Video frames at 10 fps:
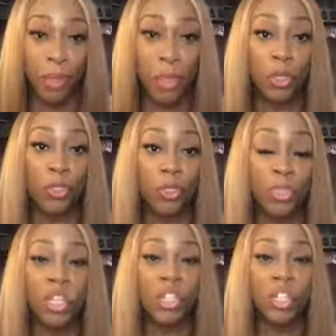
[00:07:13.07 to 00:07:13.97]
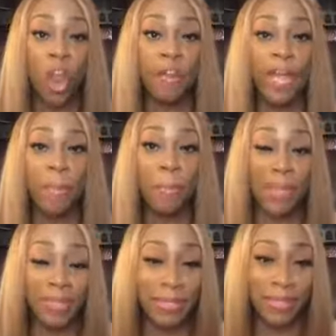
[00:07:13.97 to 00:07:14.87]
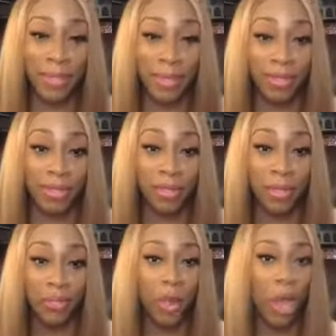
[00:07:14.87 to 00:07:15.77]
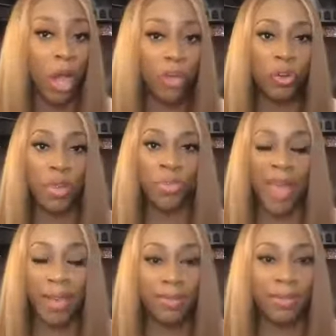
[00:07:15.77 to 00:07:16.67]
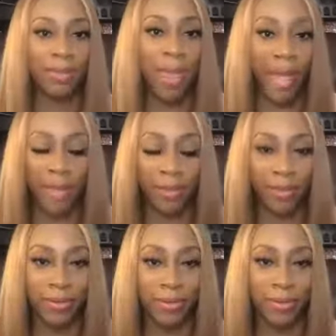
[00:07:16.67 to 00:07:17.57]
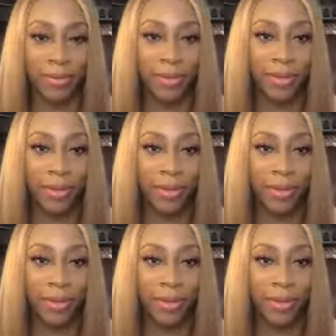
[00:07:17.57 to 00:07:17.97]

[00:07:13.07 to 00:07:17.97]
You can start a business for under $1,000